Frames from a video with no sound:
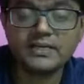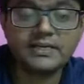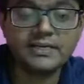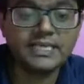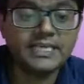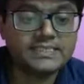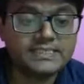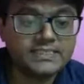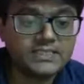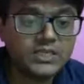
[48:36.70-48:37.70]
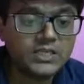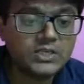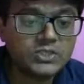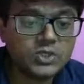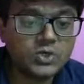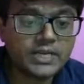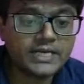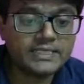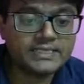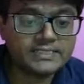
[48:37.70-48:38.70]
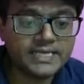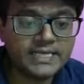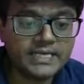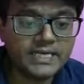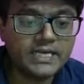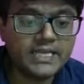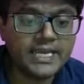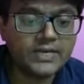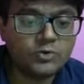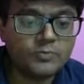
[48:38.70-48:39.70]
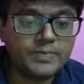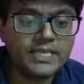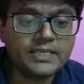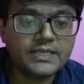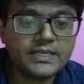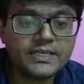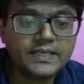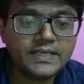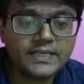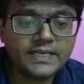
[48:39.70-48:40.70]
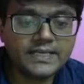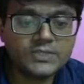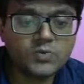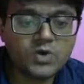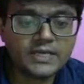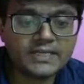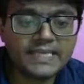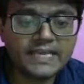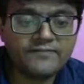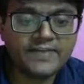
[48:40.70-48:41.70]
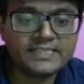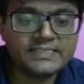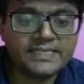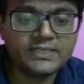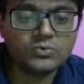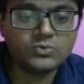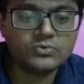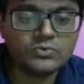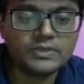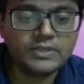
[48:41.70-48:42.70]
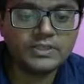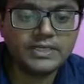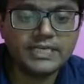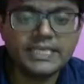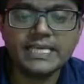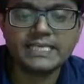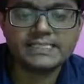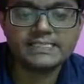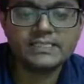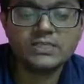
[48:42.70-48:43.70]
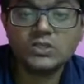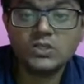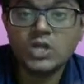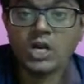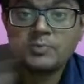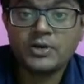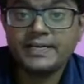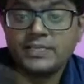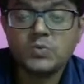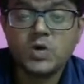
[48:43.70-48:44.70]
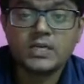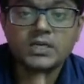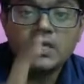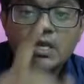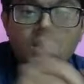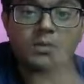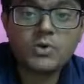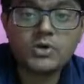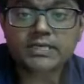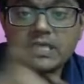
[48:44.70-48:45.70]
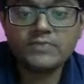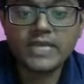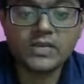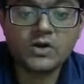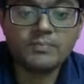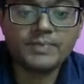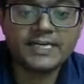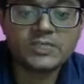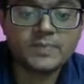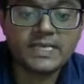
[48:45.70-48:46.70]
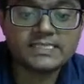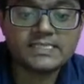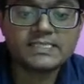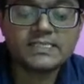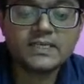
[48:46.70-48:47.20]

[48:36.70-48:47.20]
ds. So look at this, integral a to b, it is what? Fx into dx. Dot product is what? Product of the I components plus